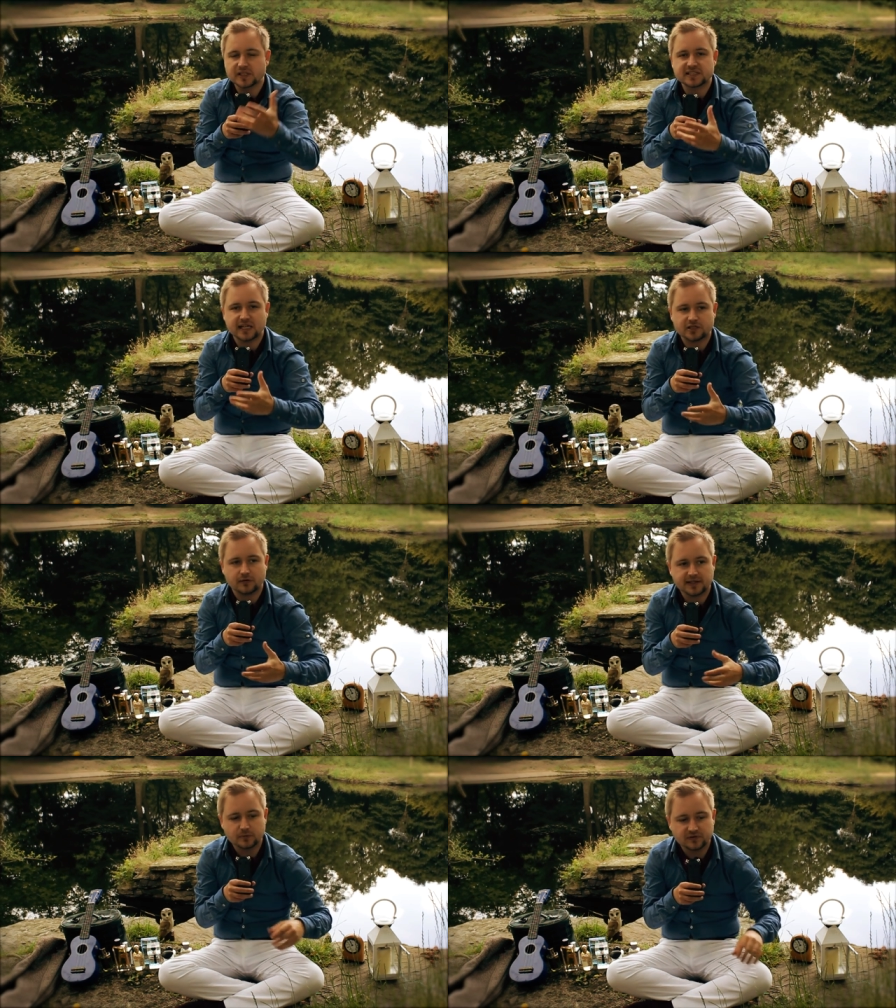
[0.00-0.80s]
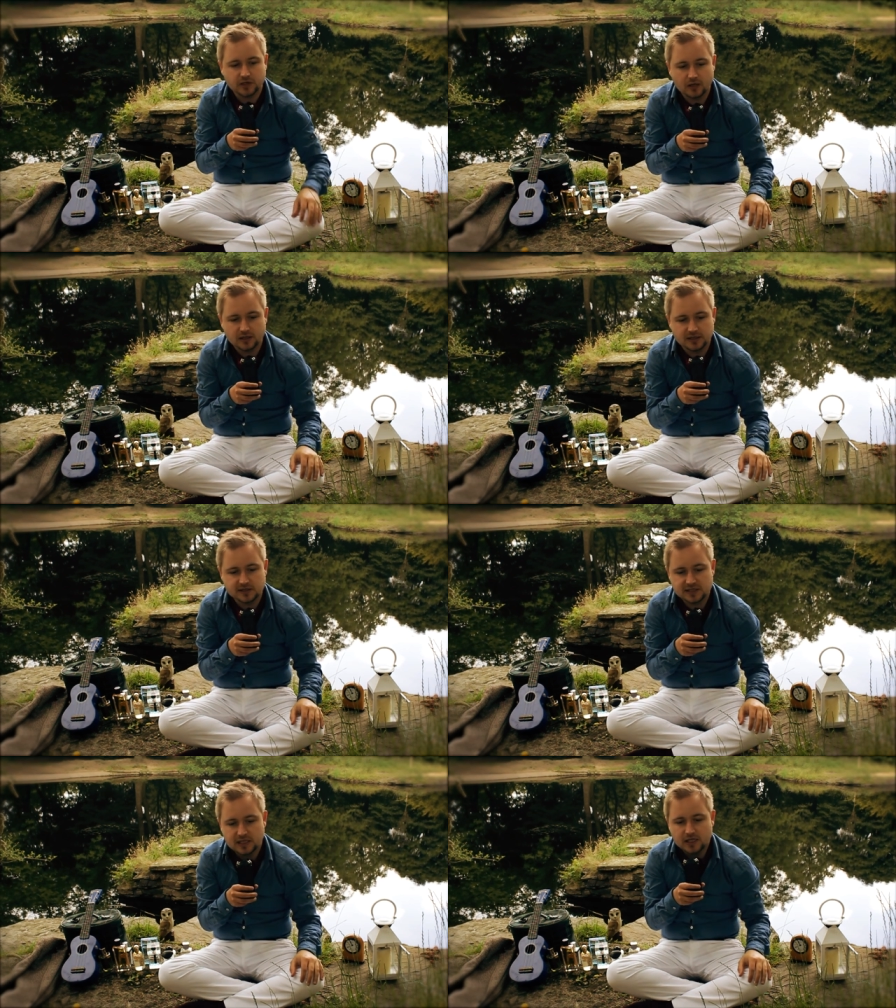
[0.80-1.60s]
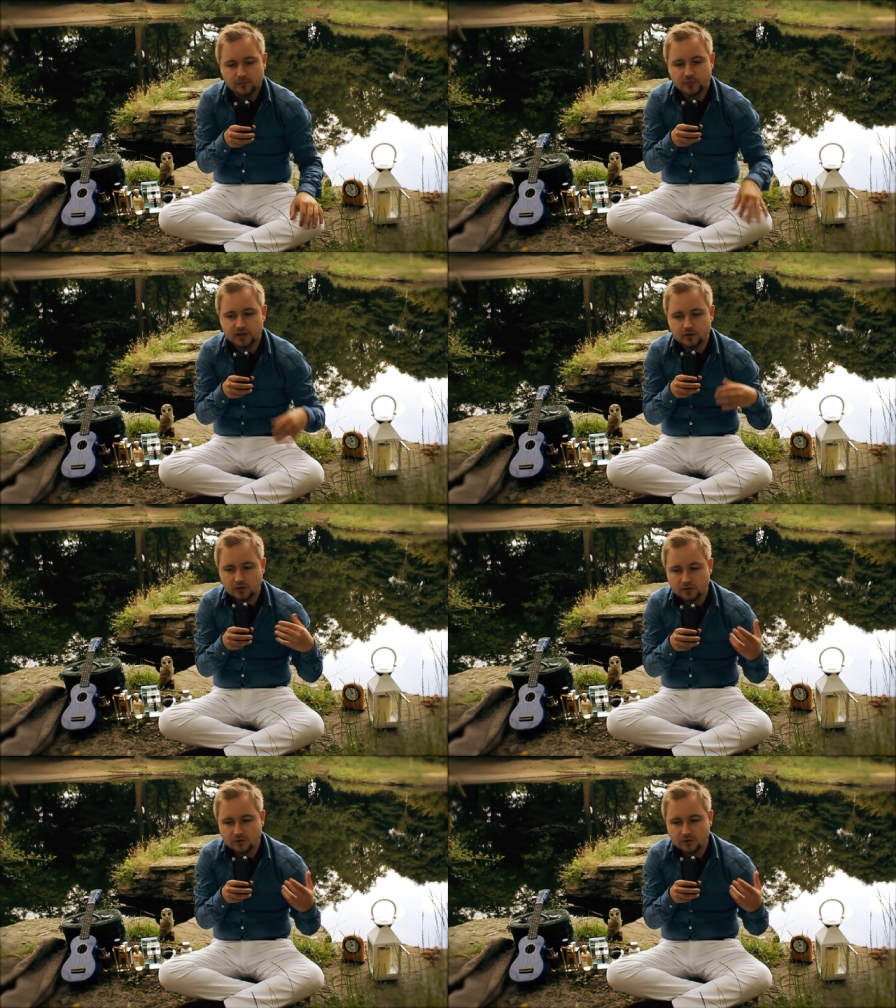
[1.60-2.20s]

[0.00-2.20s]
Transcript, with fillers: saturated with colours. But you could